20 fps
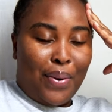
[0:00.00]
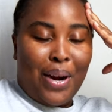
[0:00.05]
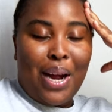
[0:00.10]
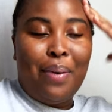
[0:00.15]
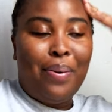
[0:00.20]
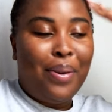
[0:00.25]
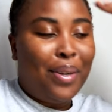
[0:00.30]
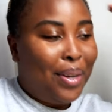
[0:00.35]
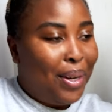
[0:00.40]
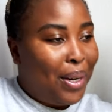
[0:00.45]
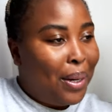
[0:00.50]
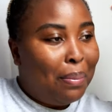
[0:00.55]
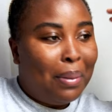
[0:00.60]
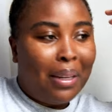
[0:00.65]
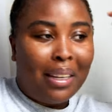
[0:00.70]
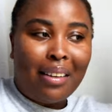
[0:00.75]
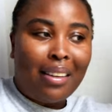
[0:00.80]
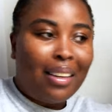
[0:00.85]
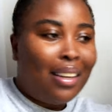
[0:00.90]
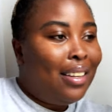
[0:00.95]
Where are we gonna
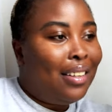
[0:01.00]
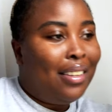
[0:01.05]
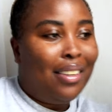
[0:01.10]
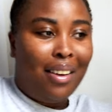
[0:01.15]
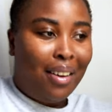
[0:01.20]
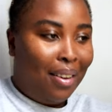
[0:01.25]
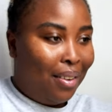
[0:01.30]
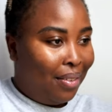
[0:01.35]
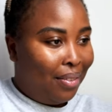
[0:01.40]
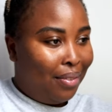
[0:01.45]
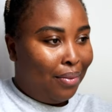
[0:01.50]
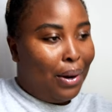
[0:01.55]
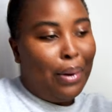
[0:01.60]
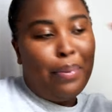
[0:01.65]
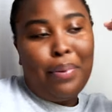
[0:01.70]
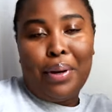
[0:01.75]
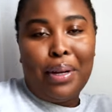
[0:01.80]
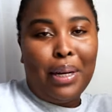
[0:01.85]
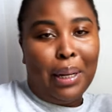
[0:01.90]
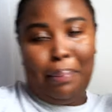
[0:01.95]
begin, y'all? Where are
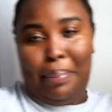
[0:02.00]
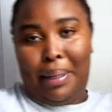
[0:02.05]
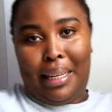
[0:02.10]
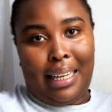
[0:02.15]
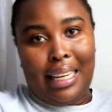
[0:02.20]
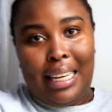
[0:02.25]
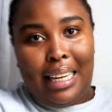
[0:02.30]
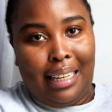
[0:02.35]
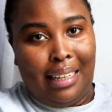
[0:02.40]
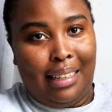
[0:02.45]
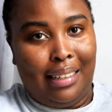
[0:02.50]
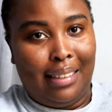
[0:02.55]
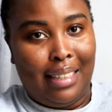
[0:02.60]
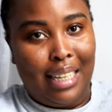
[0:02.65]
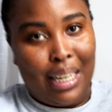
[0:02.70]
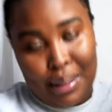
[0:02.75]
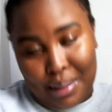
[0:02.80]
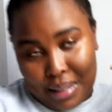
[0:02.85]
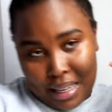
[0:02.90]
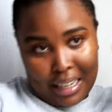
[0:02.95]
we gonna begin?
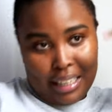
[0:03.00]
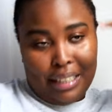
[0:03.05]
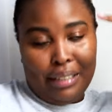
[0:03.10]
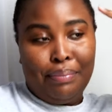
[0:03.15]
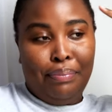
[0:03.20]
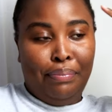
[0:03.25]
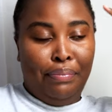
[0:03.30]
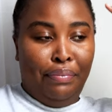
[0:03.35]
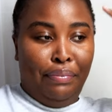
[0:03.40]
Okay.